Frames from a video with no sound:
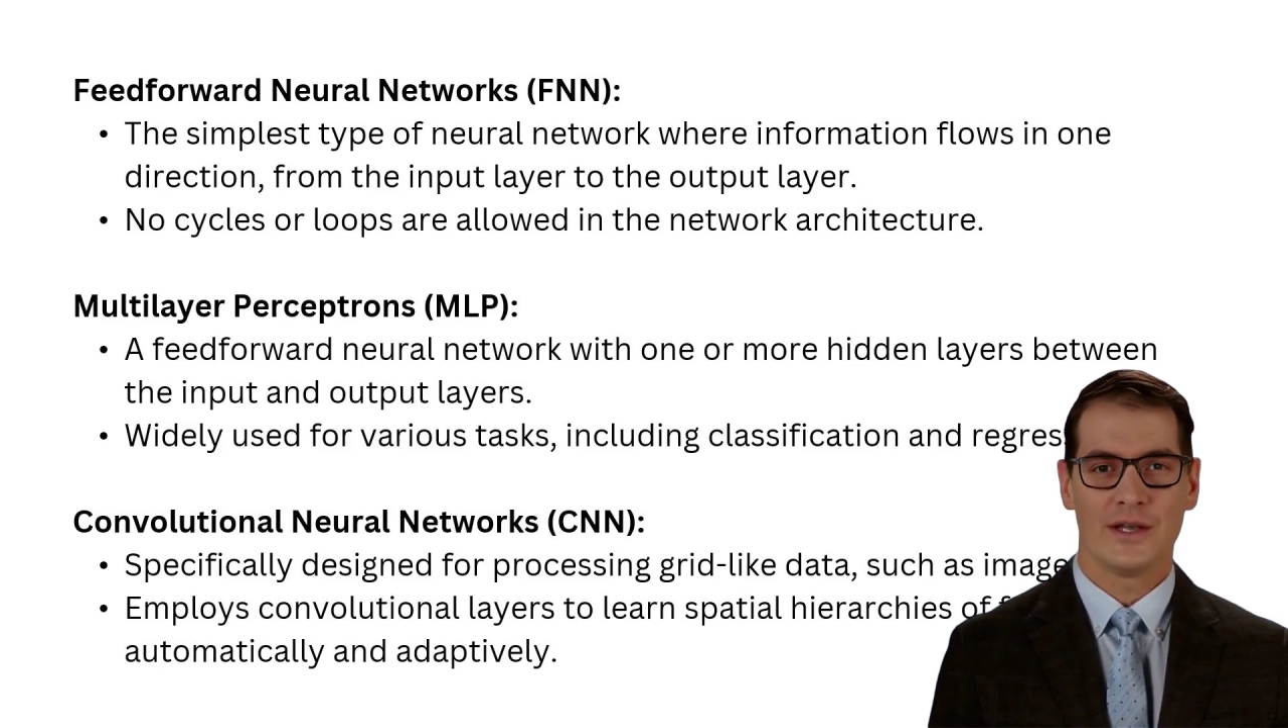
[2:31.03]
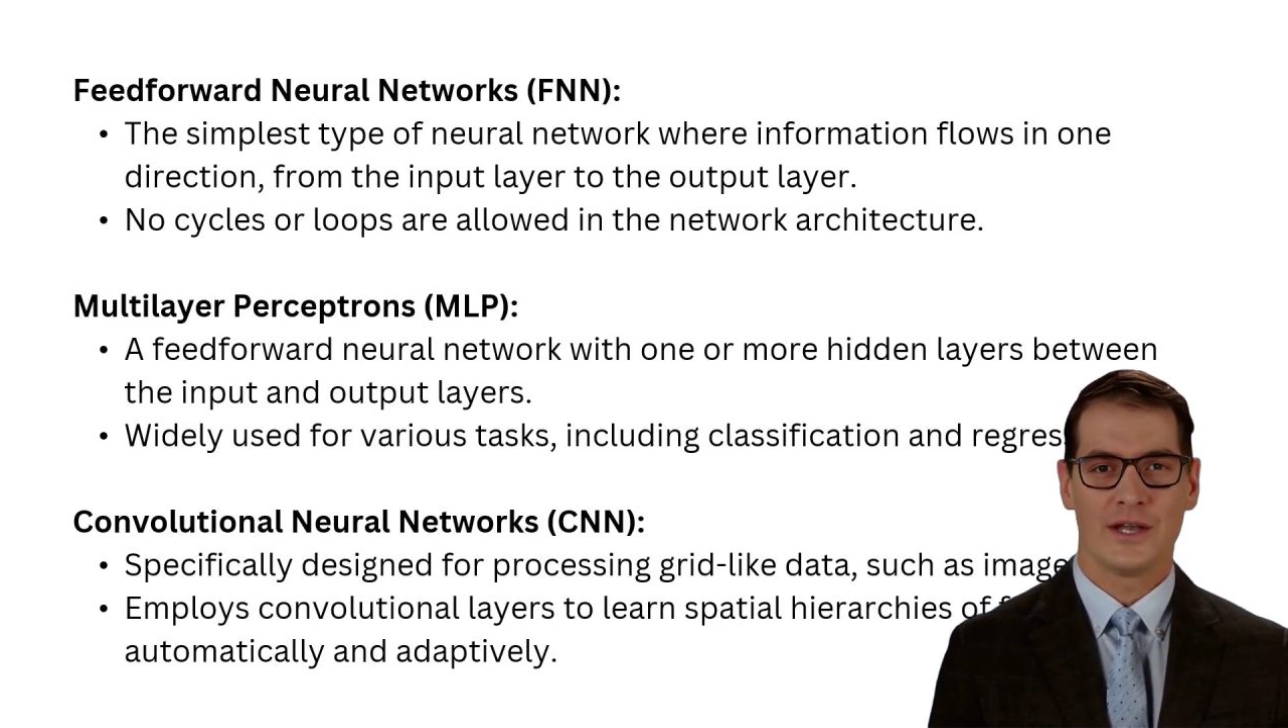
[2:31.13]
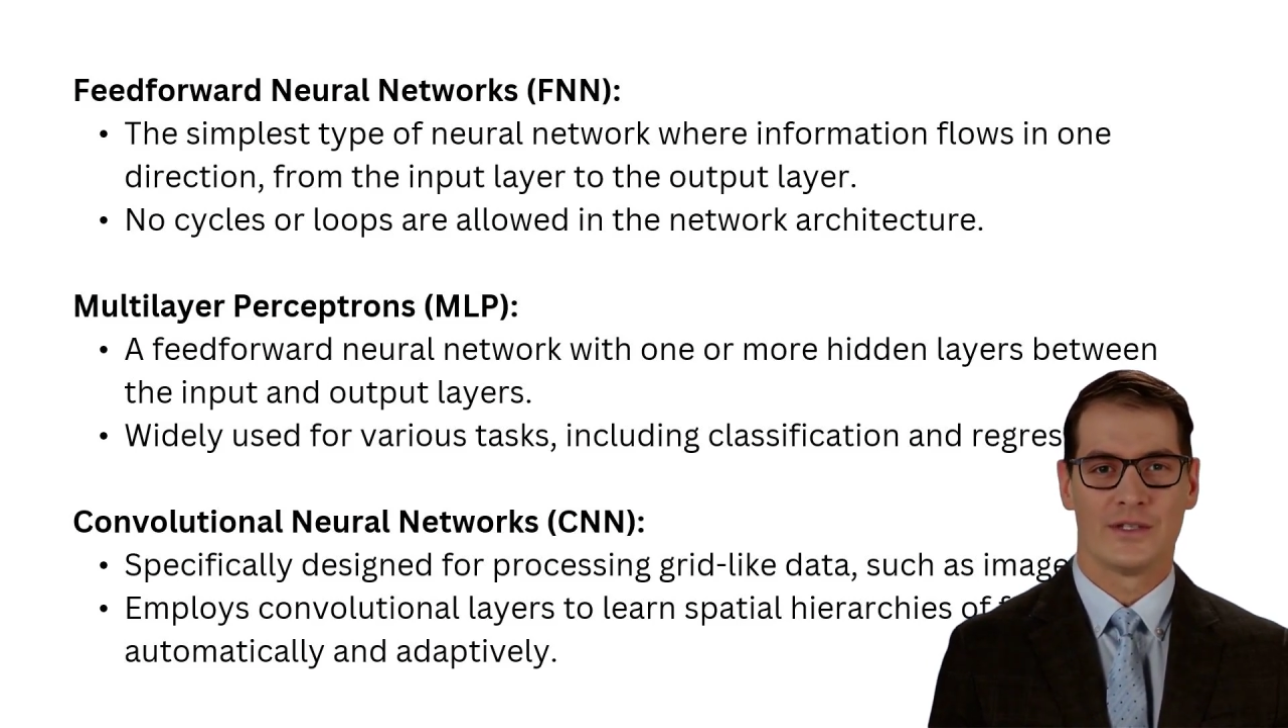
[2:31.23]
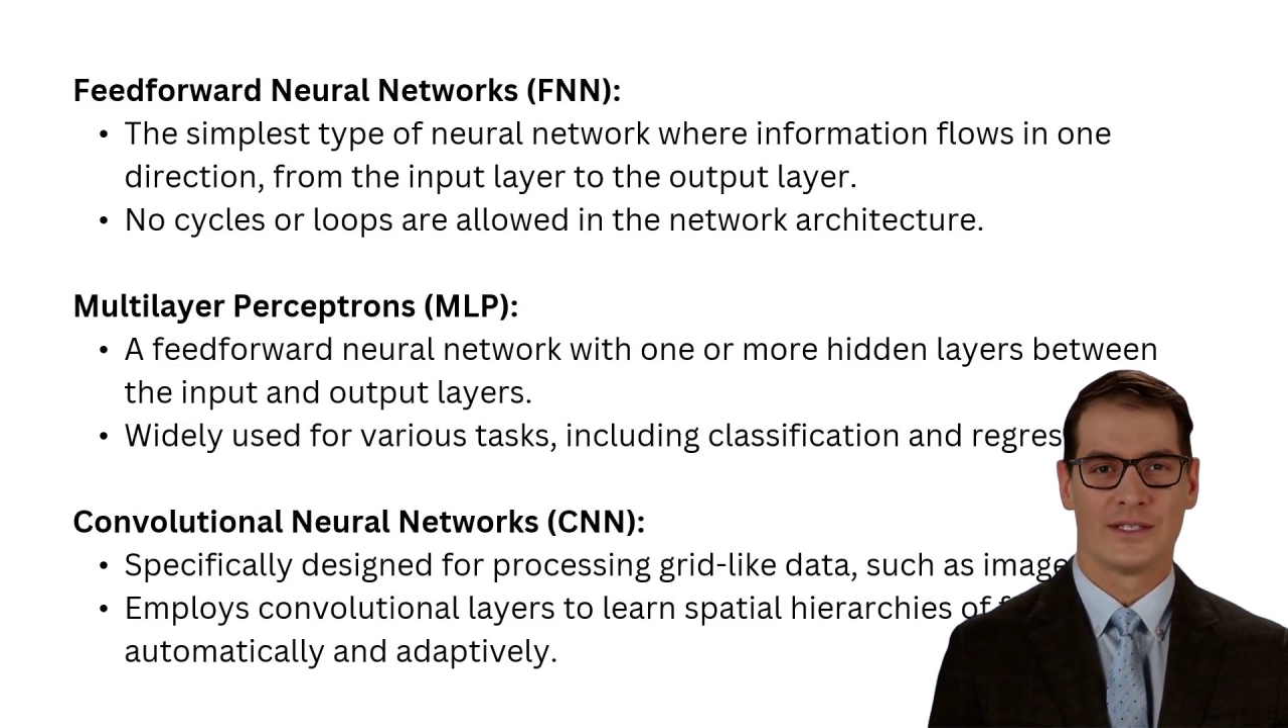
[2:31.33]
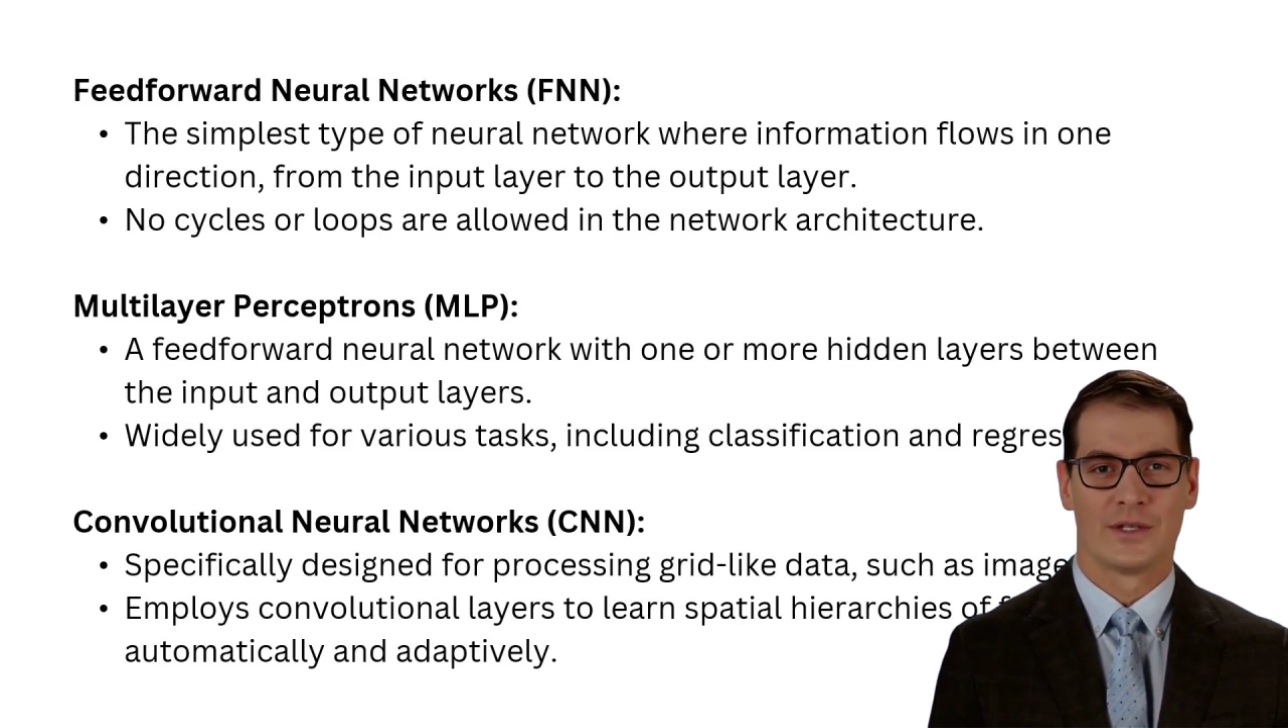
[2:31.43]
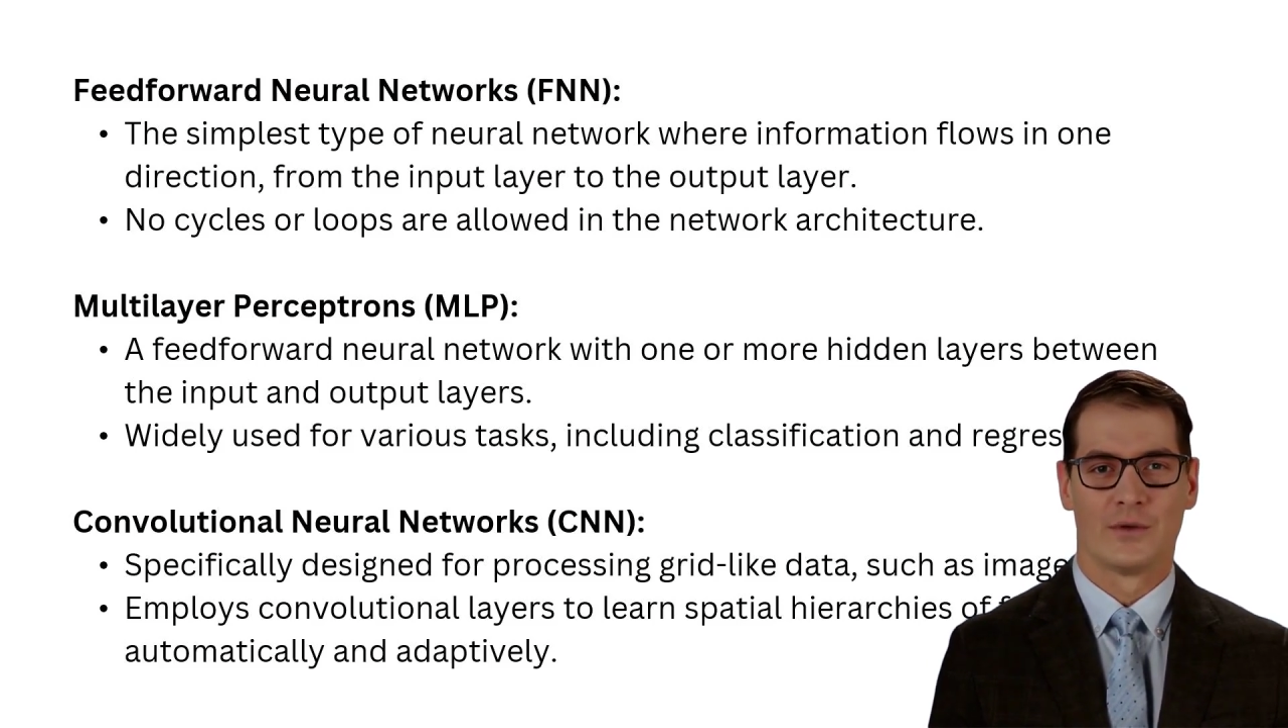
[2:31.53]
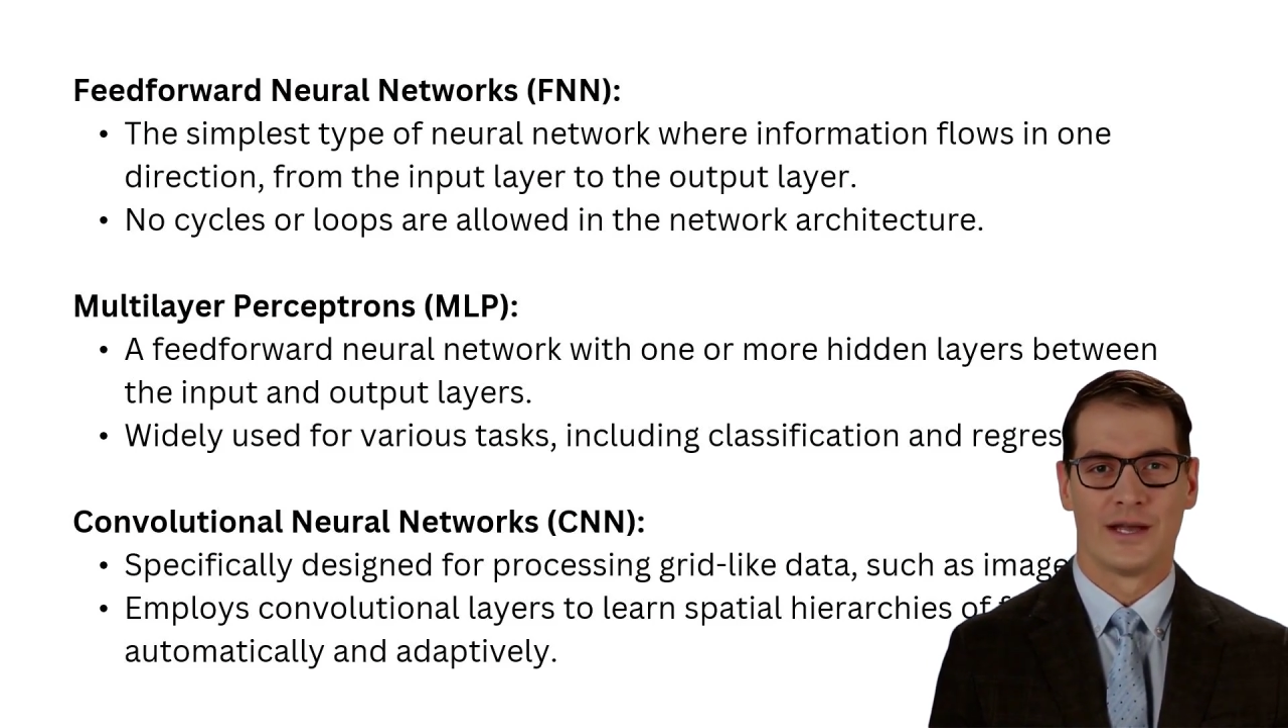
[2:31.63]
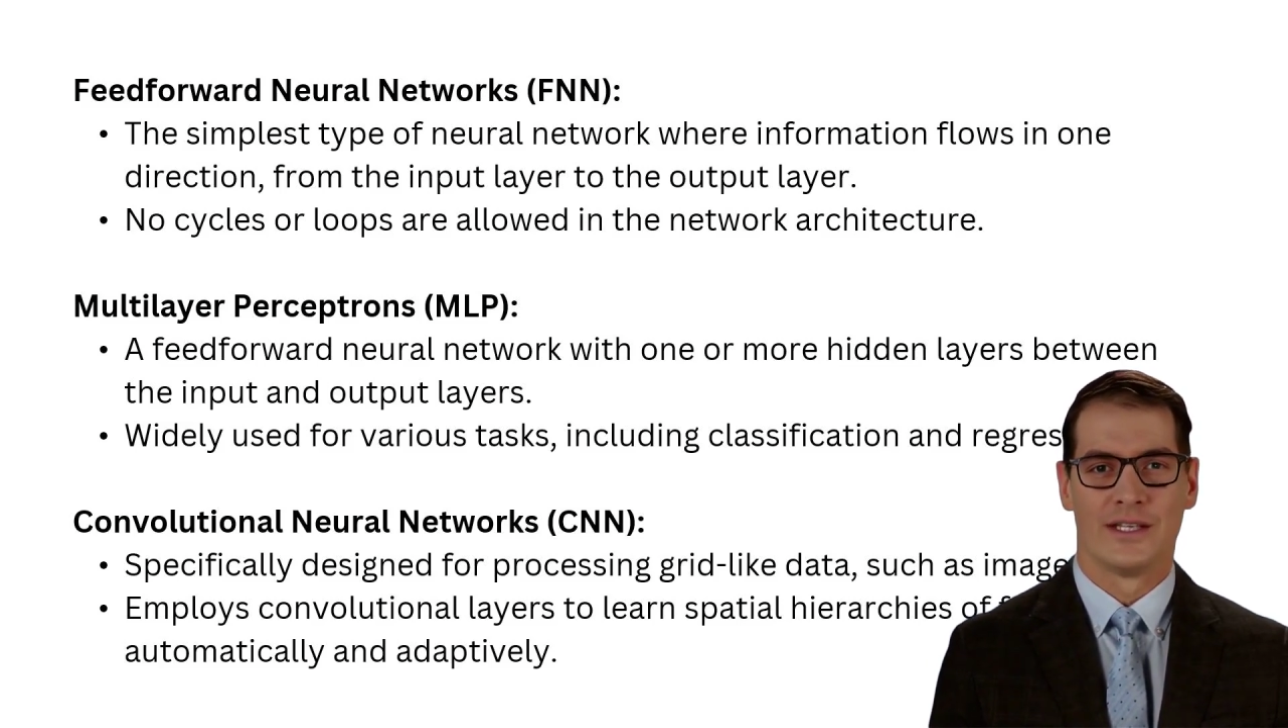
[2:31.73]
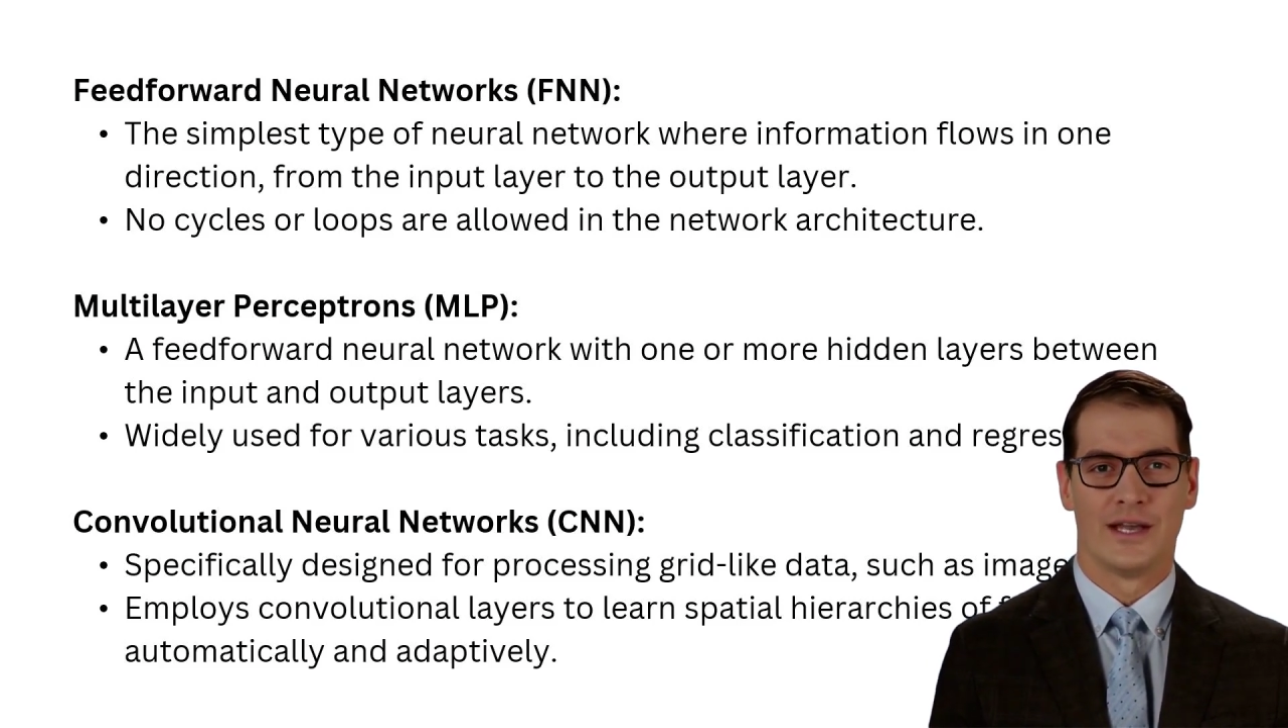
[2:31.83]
layers to create